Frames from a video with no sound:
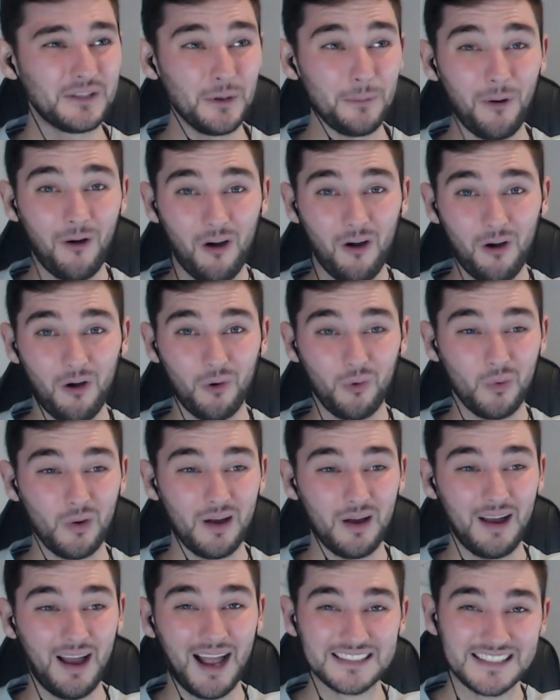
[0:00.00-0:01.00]
Nepal
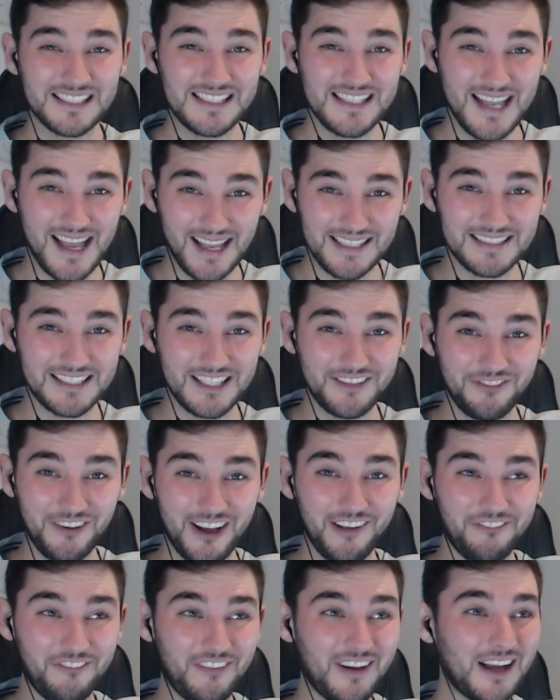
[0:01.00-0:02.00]
has
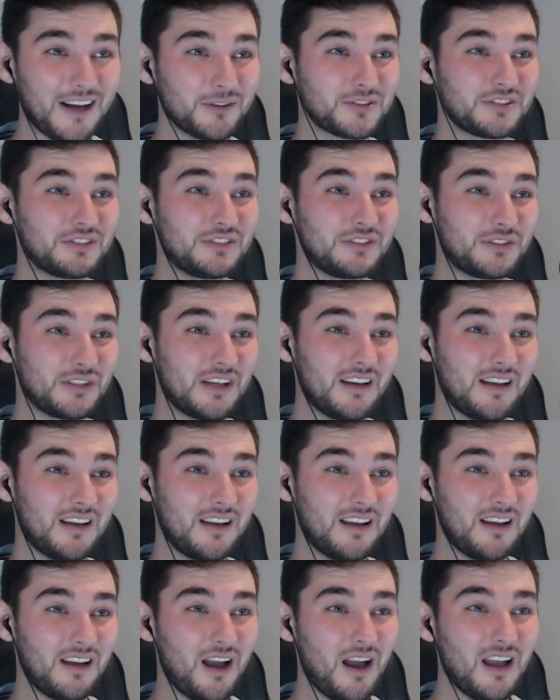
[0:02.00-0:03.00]
95,000.
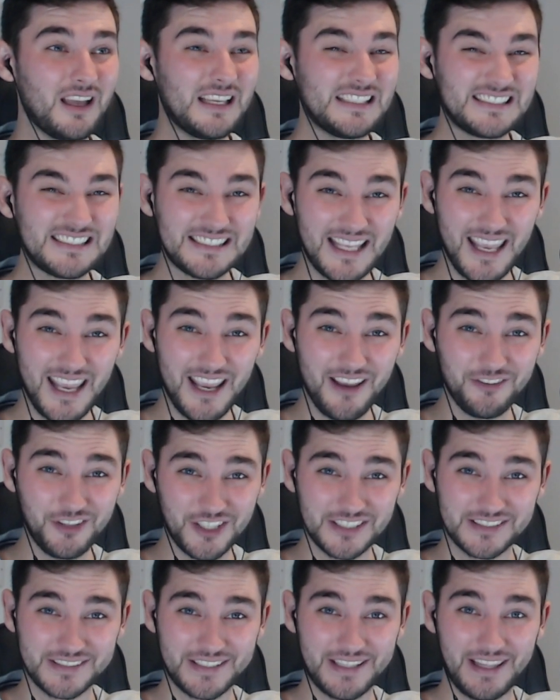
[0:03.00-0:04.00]

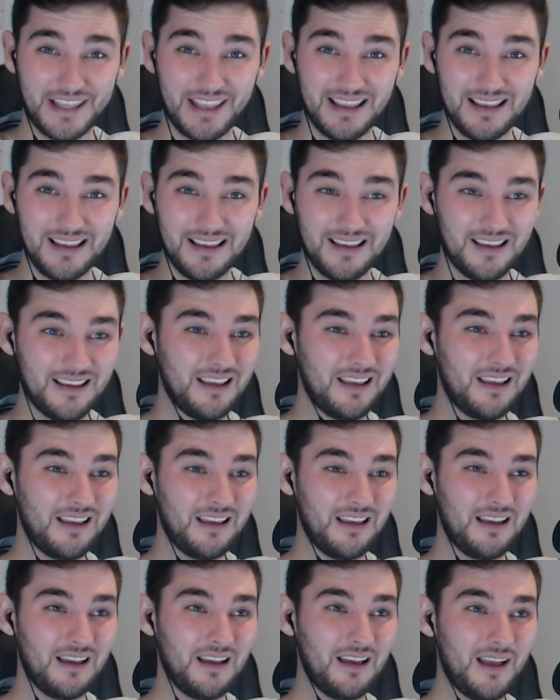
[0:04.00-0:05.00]
Seriously?
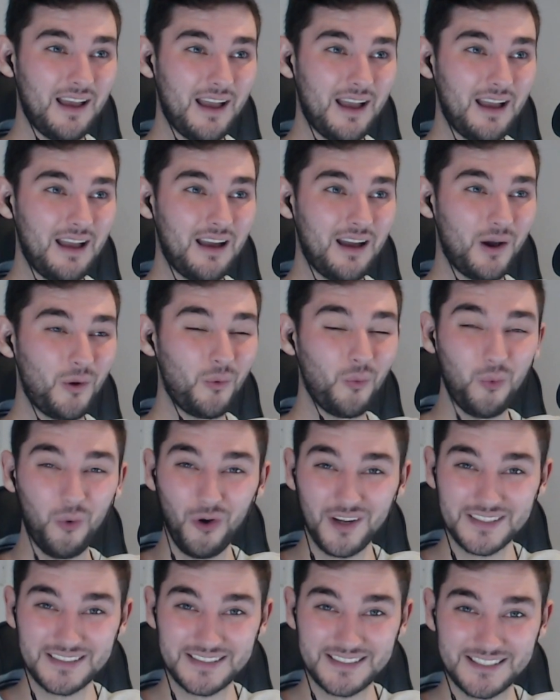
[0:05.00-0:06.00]

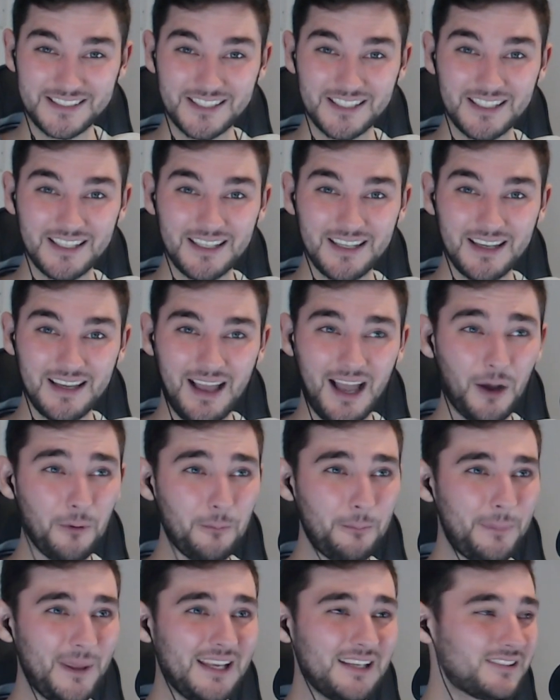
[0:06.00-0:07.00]
What?
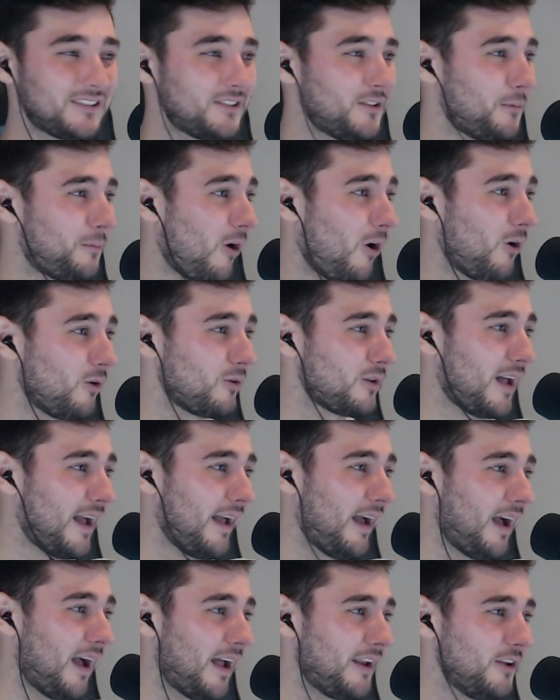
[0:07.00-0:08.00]
How big is Nepal?
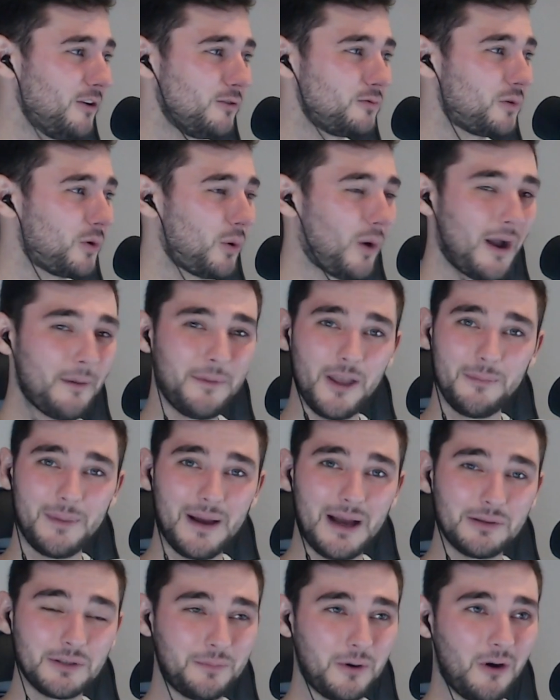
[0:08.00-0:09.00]
Like, I know quite a bit
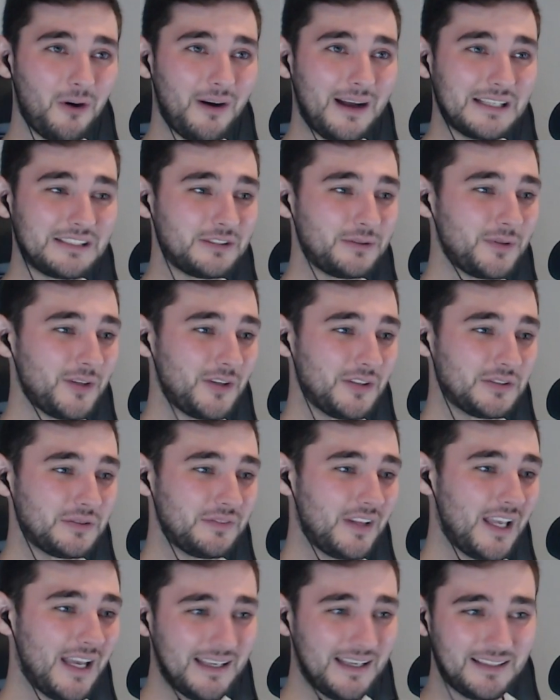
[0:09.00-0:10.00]
about Nepal, actually, to be honest
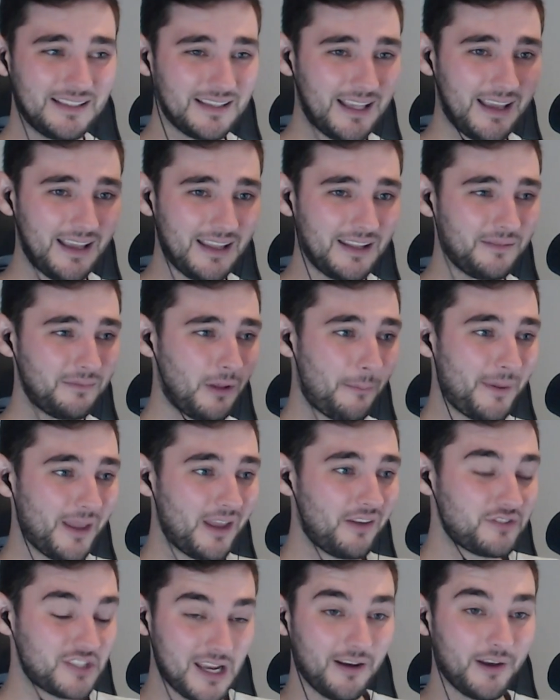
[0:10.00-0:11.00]
with you. I did like a
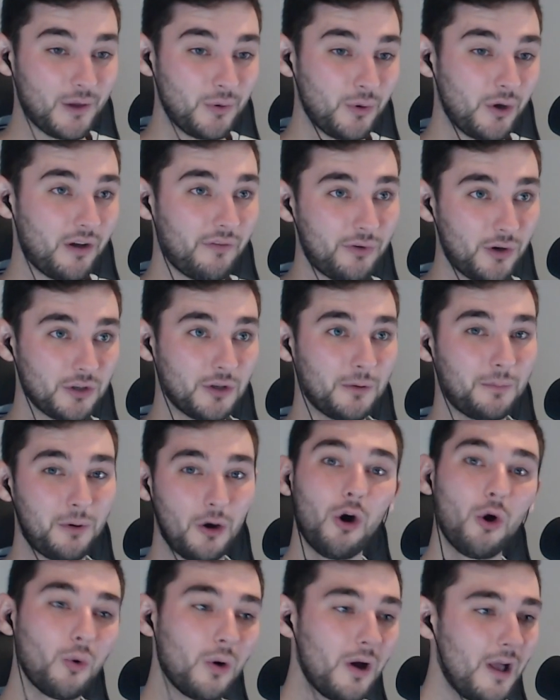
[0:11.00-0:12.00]
bit of charity work for
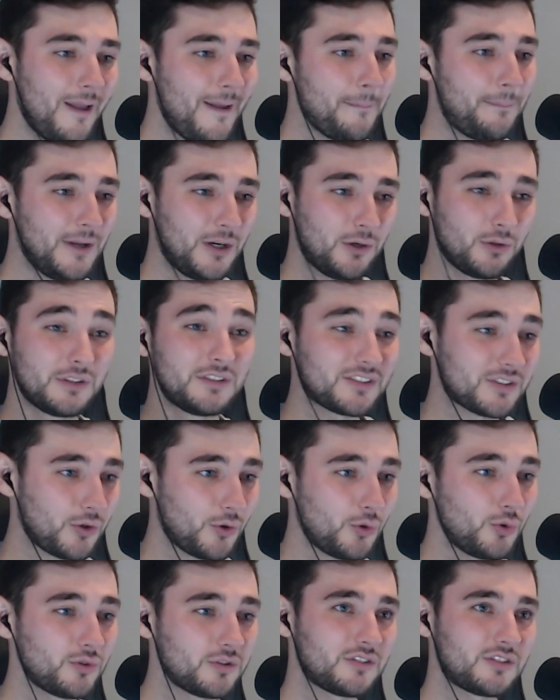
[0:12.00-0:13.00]
Nepal, building
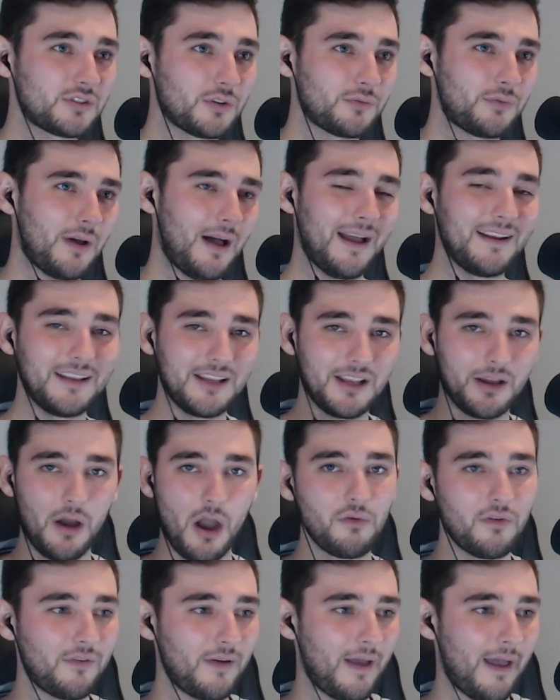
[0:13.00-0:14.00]
schools and stuff like that. I didn't go
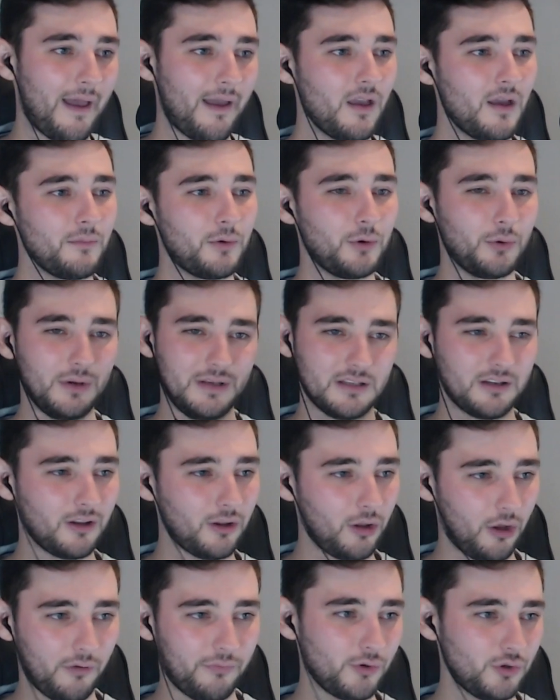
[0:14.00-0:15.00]
over there, but we did a
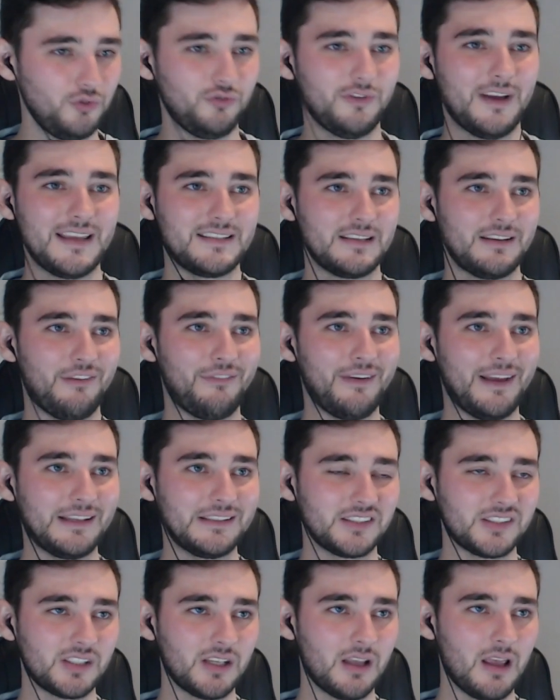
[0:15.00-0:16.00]
lot of fundraising
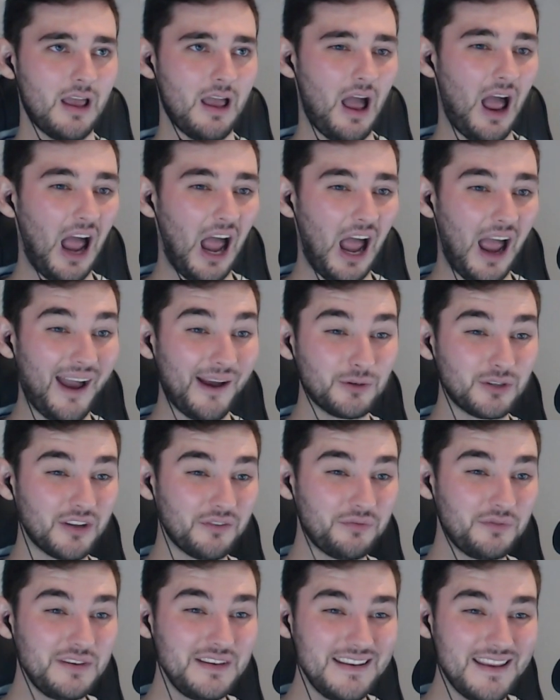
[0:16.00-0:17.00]
events. I would
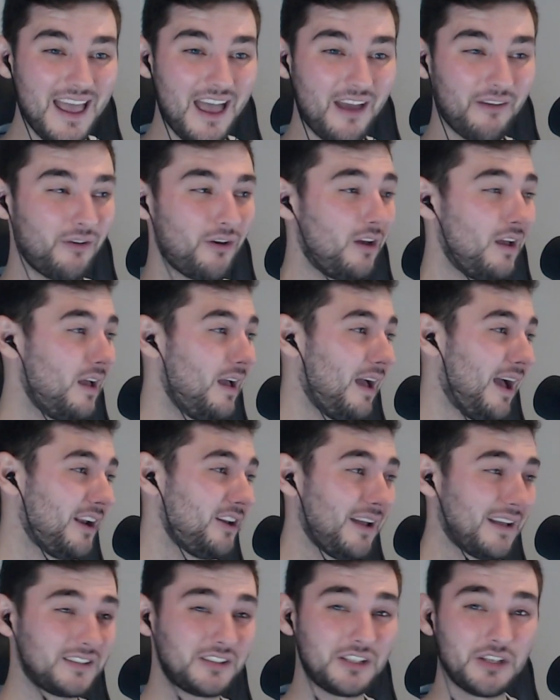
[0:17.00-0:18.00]
have never. I
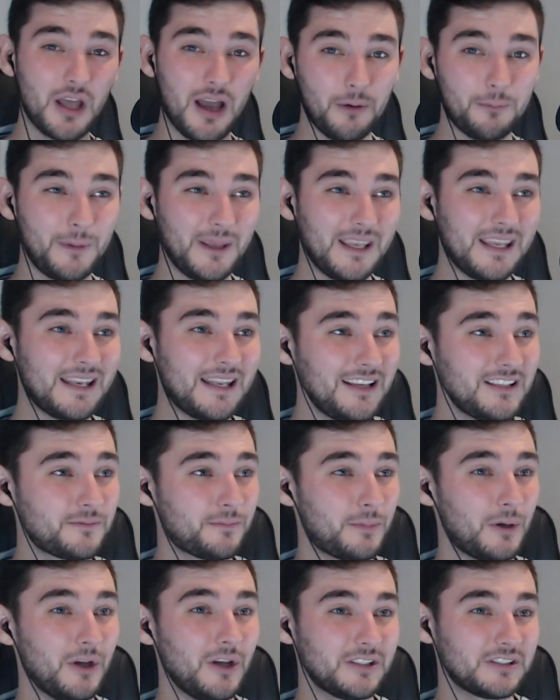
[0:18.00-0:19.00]
don't actually know how big it
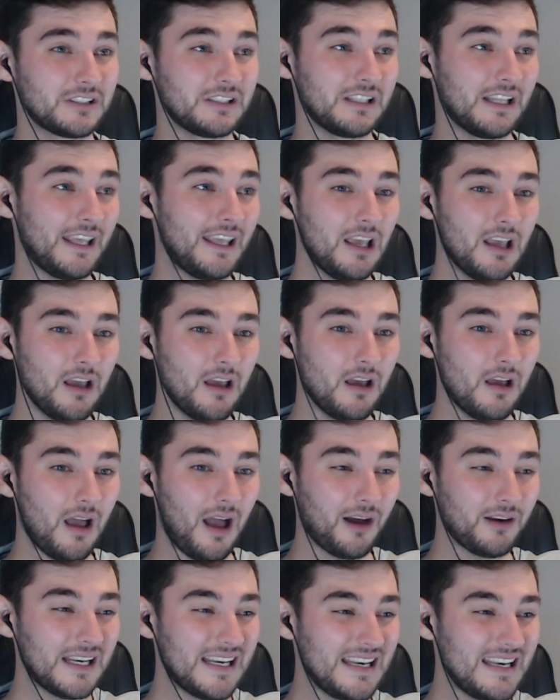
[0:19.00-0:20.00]
is personally.
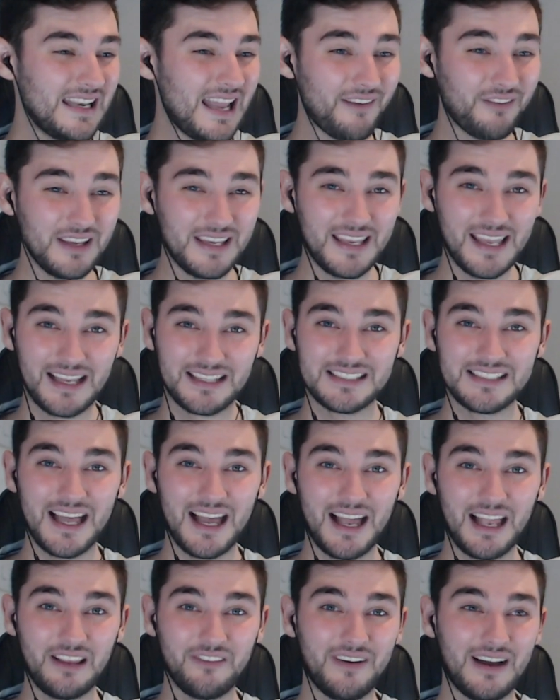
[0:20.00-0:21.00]
I'd have never guessed
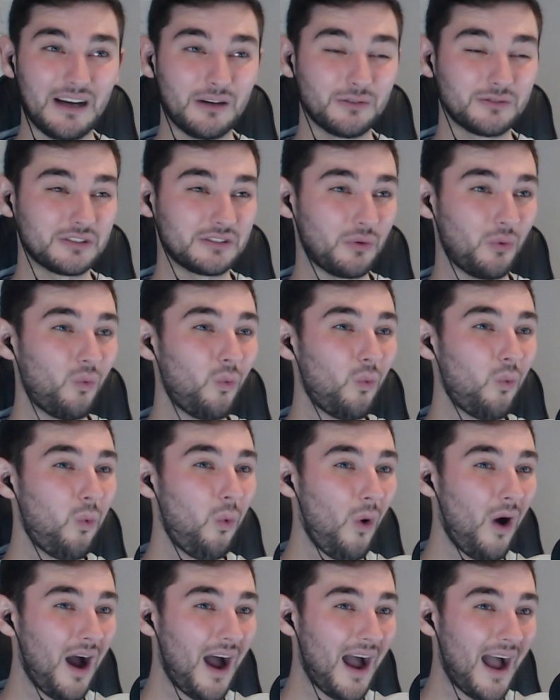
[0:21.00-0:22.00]
90,000.
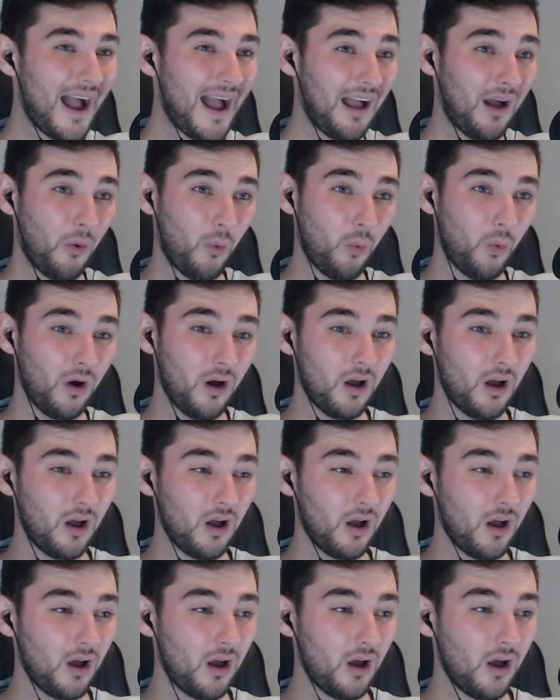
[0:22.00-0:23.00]
Wow.
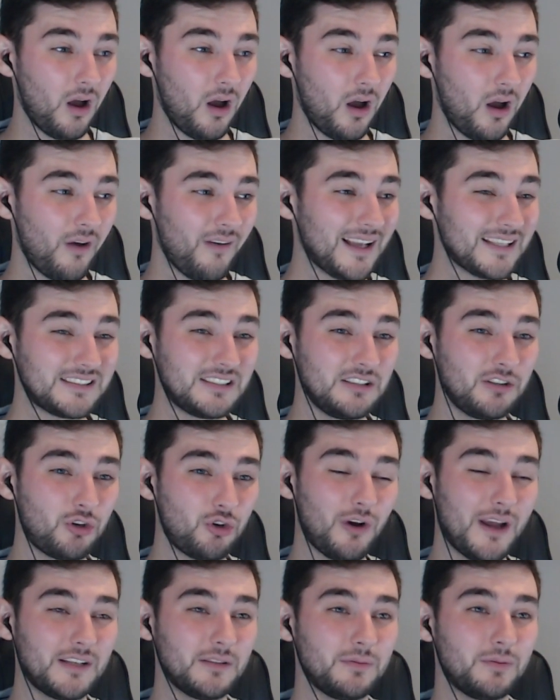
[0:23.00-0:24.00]
That's
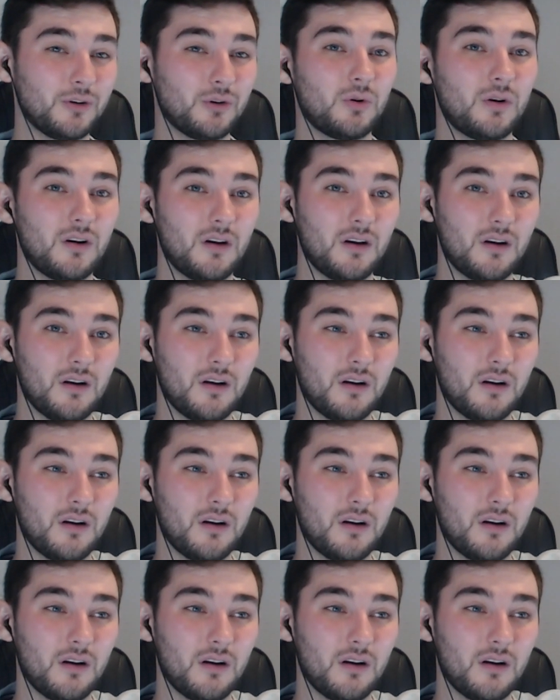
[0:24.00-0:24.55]
incredible.